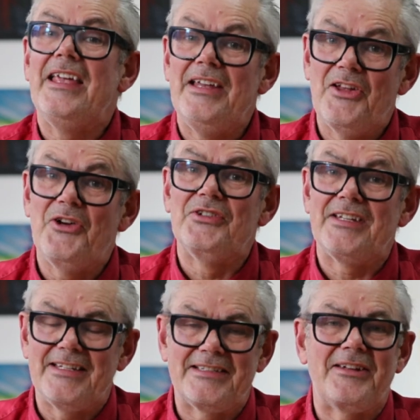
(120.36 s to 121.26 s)
He
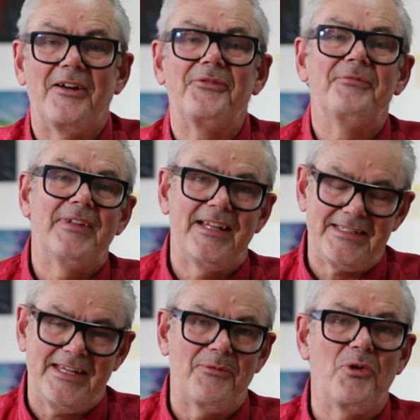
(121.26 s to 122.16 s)
knows his stuff.
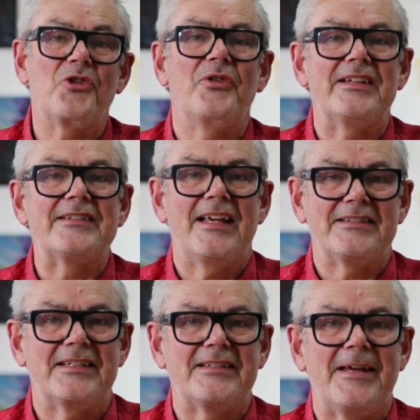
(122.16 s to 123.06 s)
Let's hear what Chris
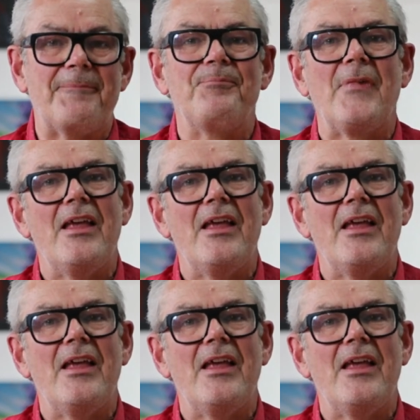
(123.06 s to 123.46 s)
has to say.